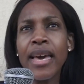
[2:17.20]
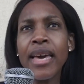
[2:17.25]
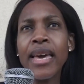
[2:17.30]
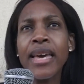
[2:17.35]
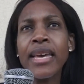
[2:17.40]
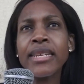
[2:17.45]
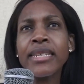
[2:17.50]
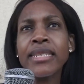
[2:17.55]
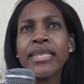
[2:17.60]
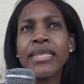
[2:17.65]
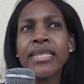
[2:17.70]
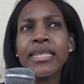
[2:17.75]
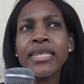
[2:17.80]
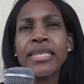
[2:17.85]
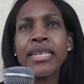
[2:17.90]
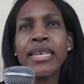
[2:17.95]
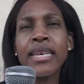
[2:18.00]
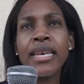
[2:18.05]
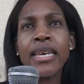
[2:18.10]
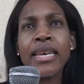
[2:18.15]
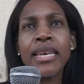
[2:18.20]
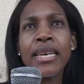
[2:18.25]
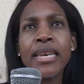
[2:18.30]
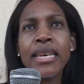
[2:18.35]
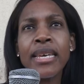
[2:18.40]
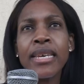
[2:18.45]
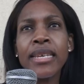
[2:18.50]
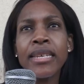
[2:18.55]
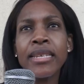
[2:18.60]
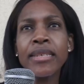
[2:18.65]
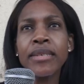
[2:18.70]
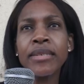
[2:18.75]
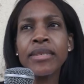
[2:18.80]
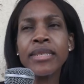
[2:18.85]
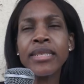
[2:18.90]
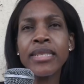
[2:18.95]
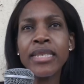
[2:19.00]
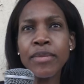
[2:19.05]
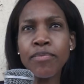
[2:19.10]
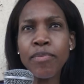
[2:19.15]
and uh,
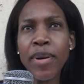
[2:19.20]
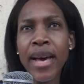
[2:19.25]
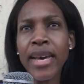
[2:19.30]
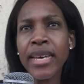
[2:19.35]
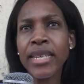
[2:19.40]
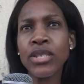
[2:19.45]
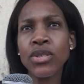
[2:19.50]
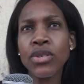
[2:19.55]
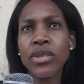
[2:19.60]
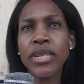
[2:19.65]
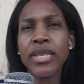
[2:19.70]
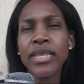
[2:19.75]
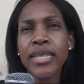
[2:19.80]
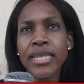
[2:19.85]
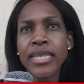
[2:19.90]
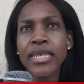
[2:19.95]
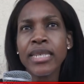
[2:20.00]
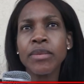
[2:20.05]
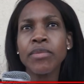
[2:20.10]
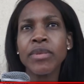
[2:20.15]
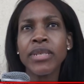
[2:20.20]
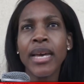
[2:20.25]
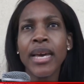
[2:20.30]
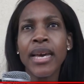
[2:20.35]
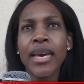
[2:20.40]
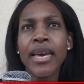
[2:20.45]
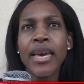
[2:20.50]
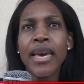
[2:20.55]
deeper into reading the scripture.